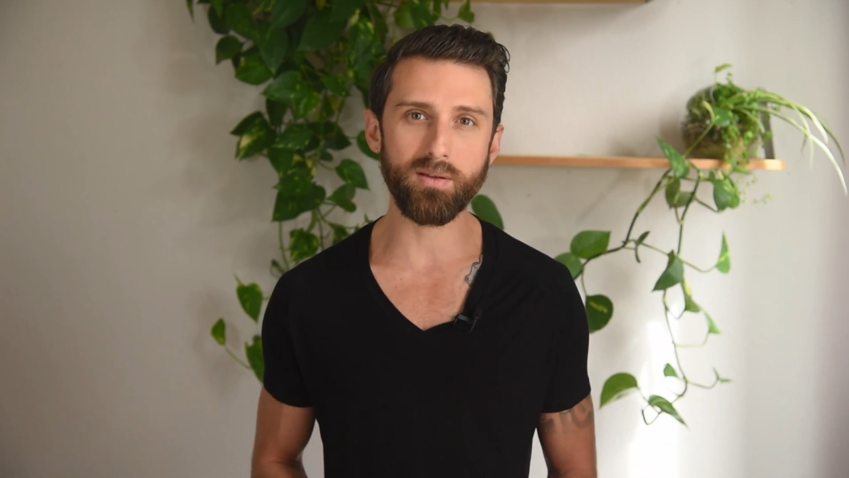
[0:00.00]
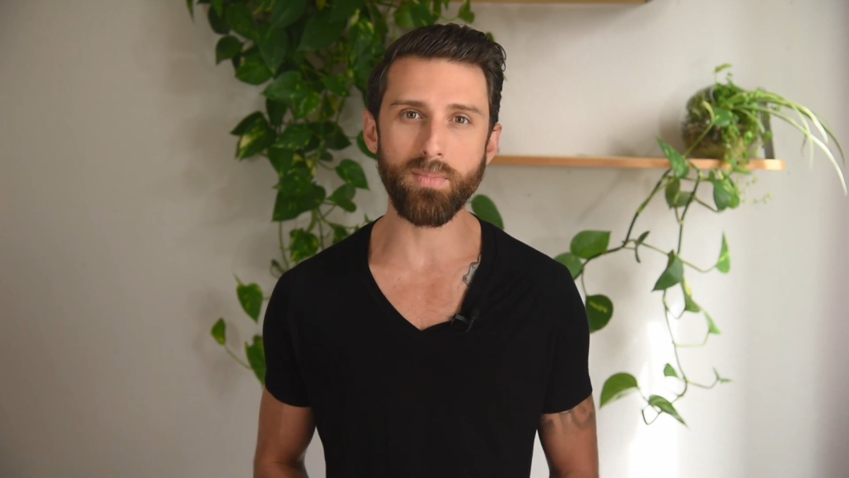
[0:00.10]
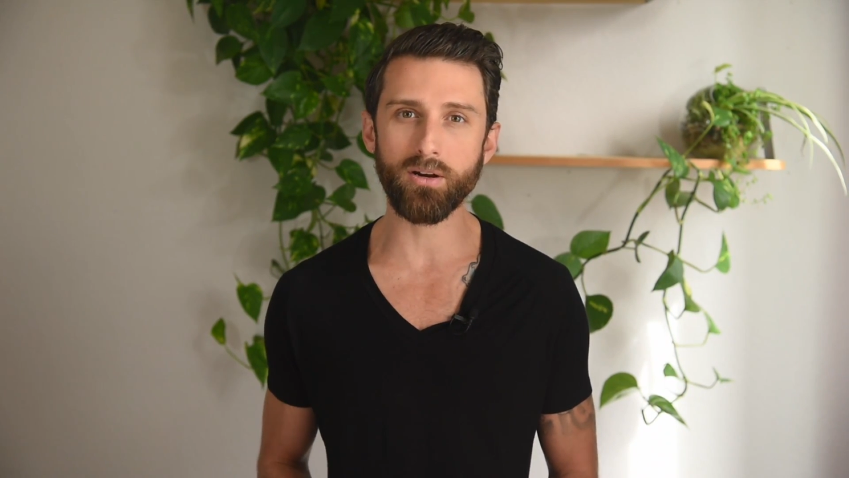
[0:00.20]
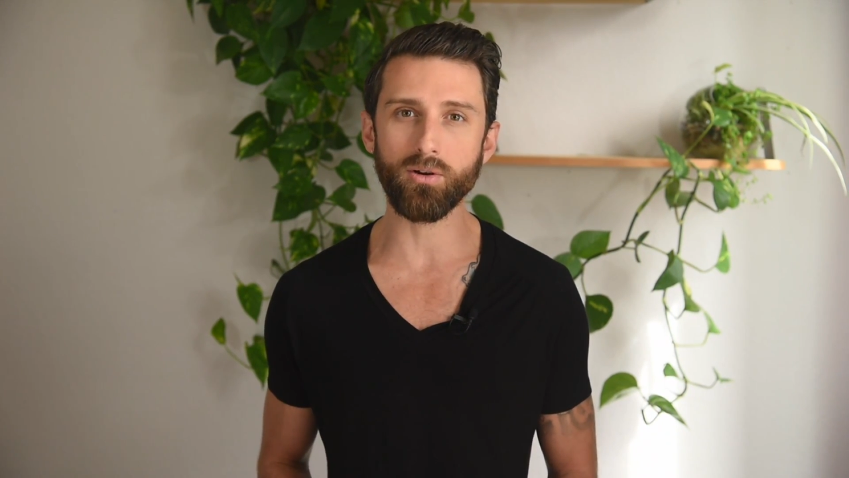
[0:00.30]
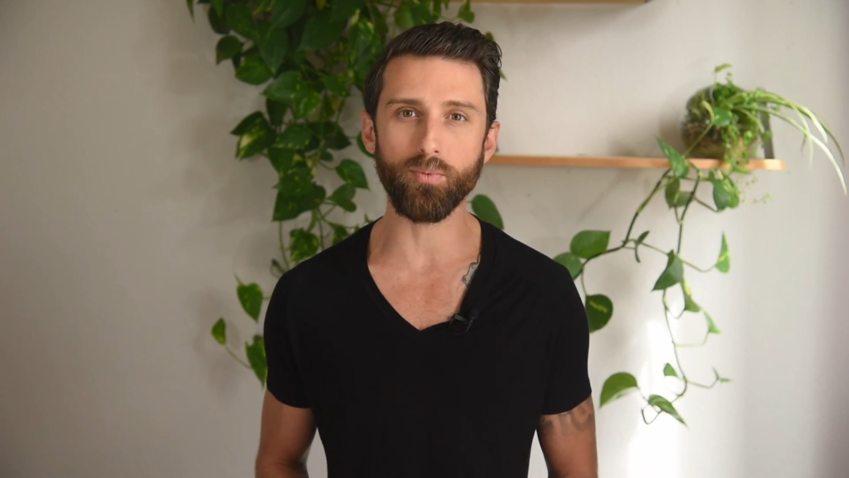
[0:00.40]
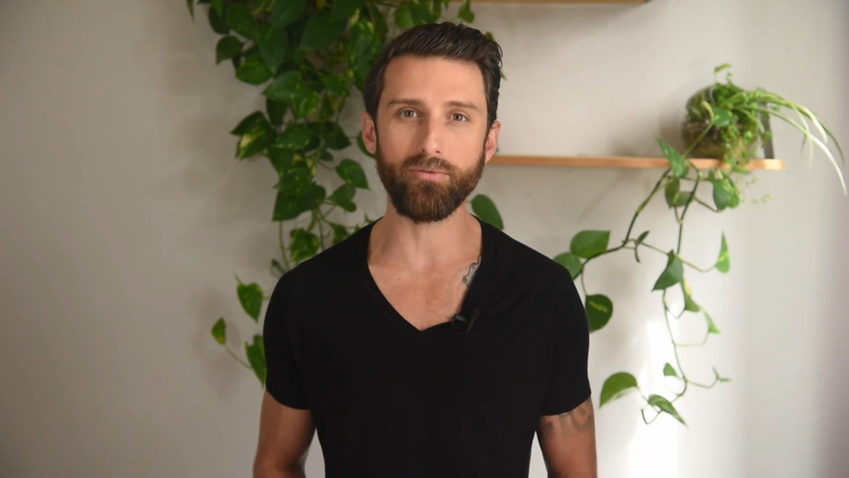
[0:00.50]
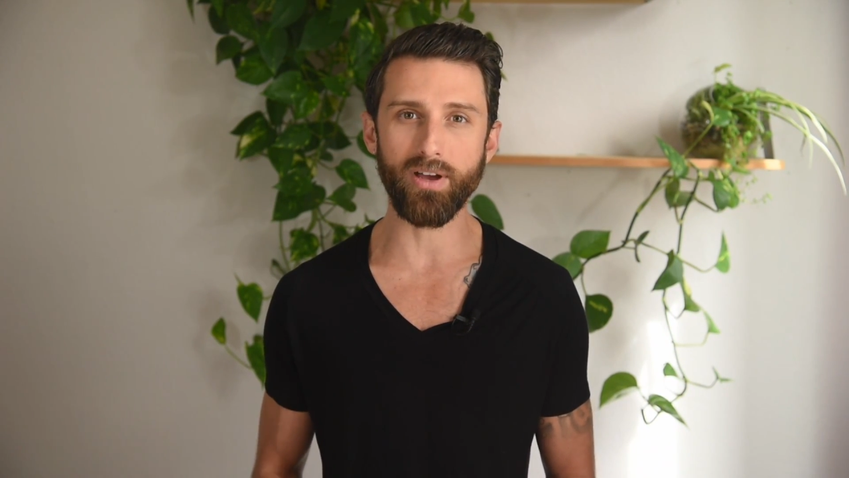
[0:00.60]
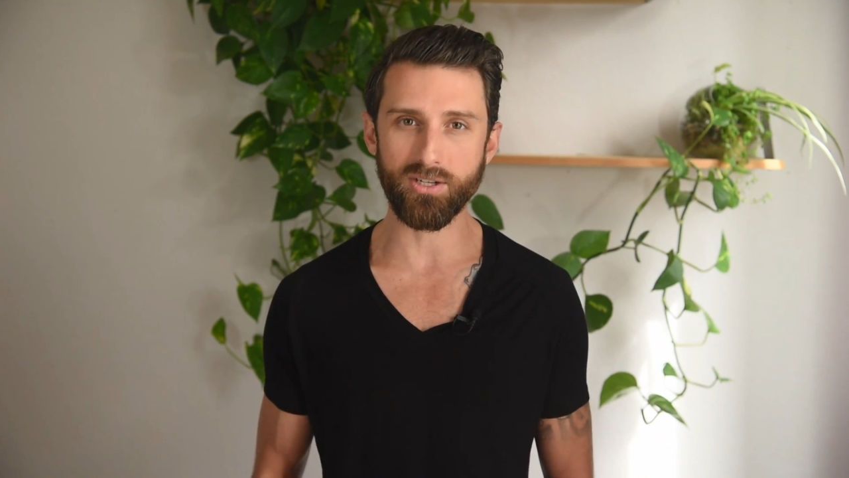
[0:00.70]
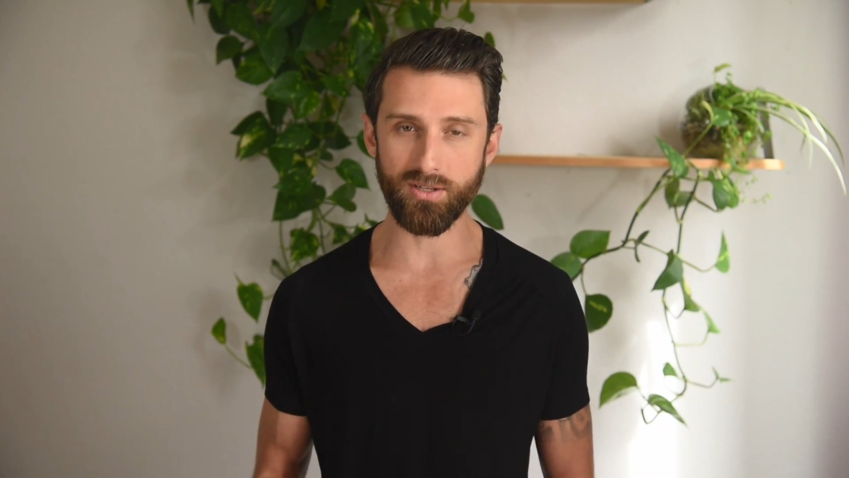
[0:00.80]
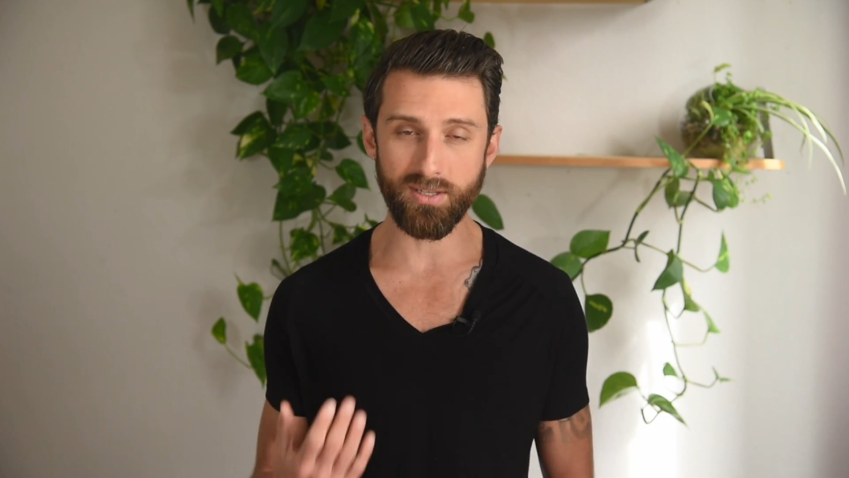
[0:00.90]
medical
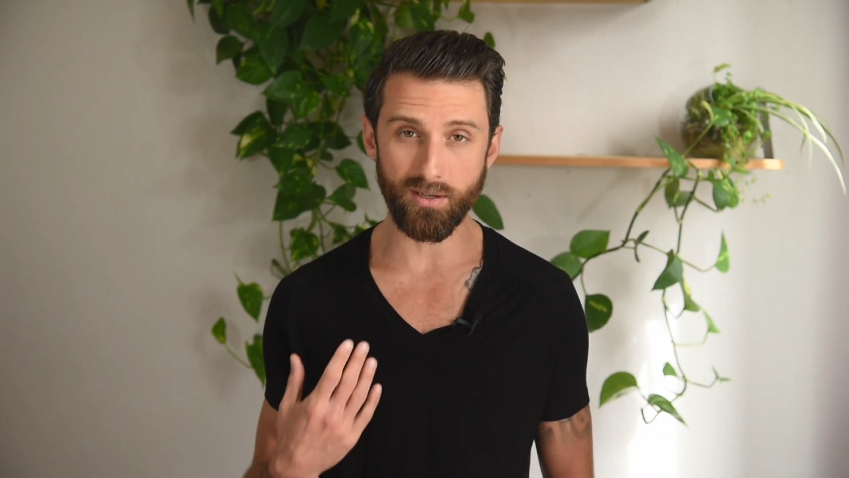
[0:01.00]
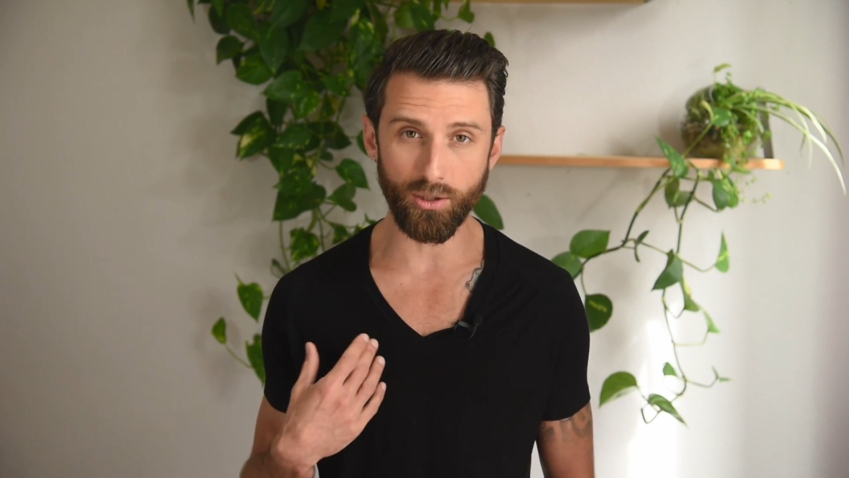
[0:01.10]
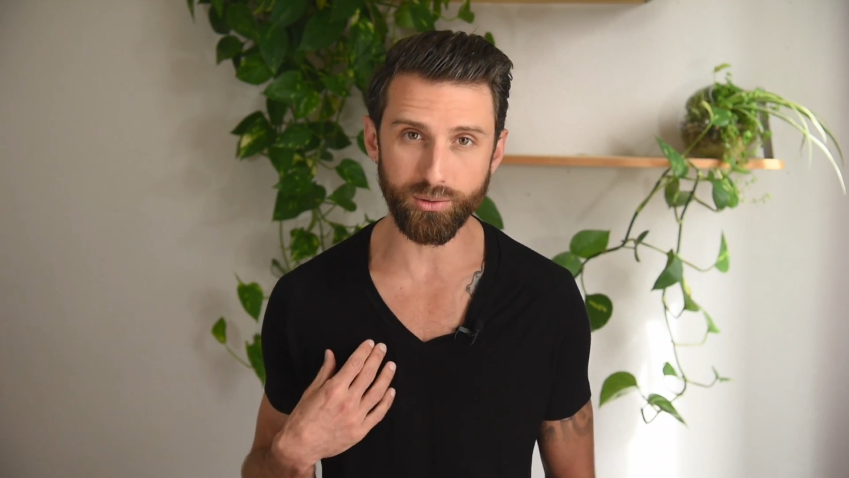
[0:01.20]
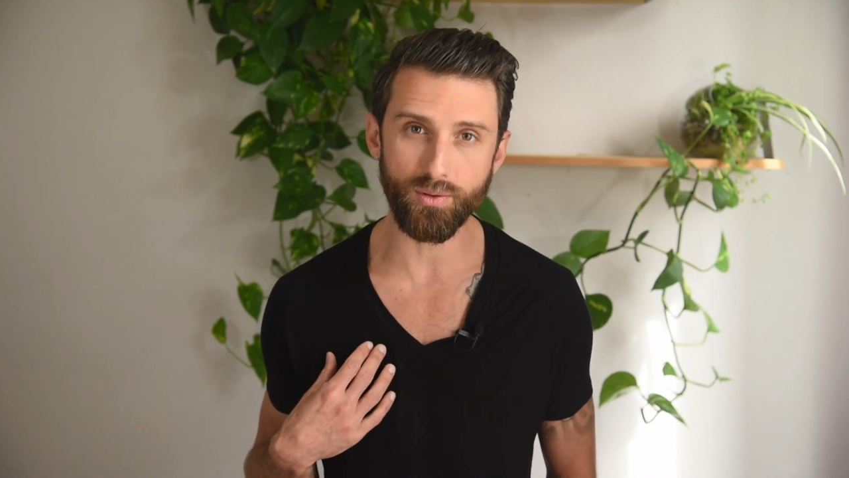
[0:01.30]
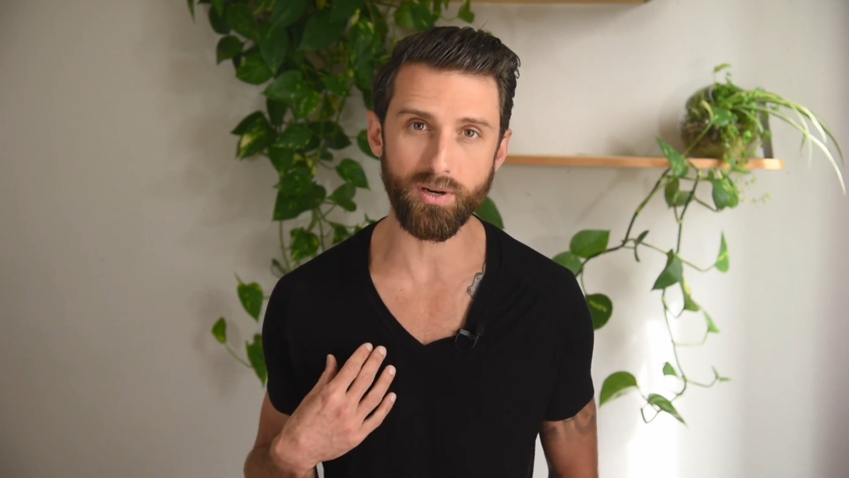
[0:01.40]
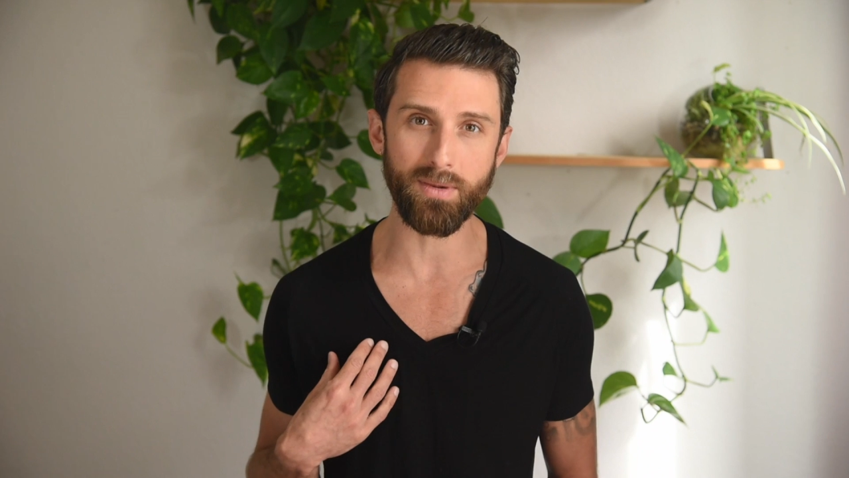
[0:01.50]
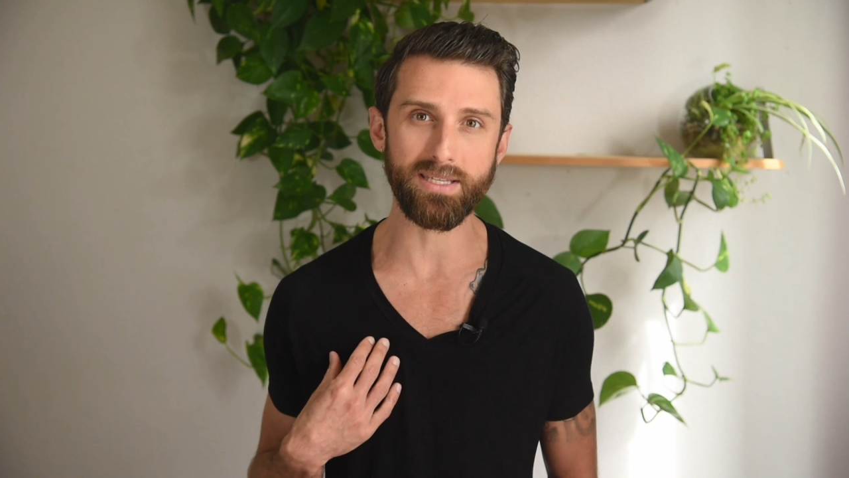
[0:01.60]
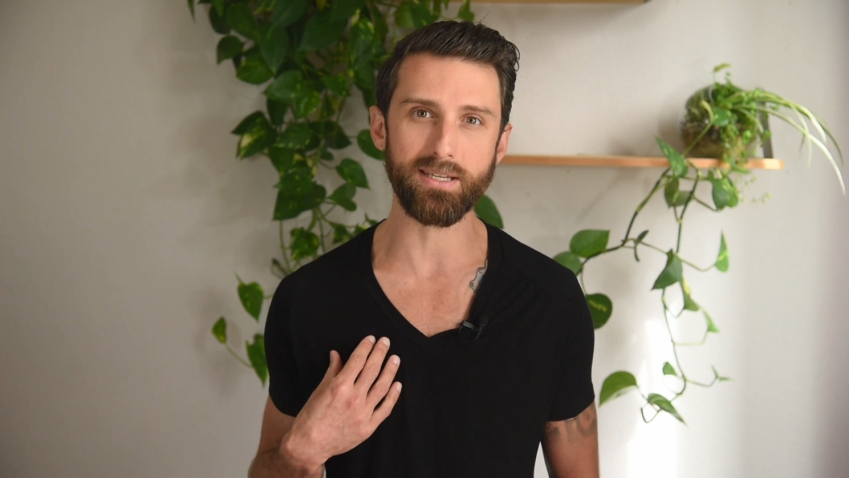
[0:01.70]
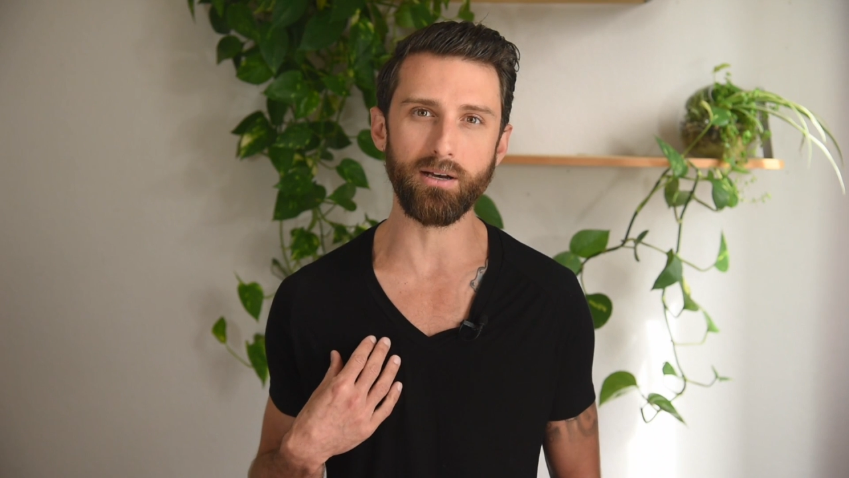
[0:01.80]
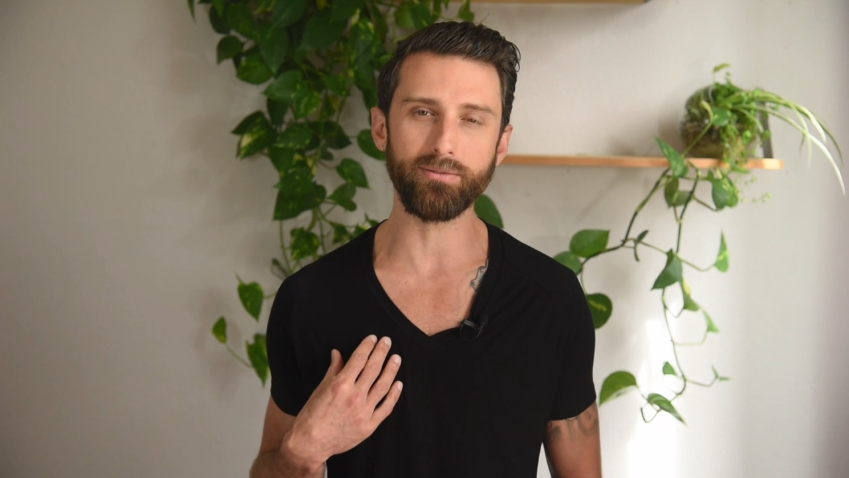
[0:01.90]
professions, including
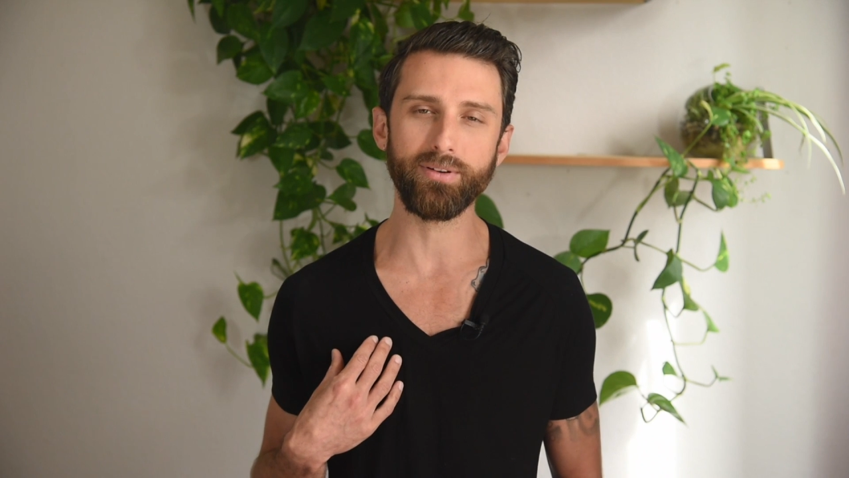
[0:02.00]
myself,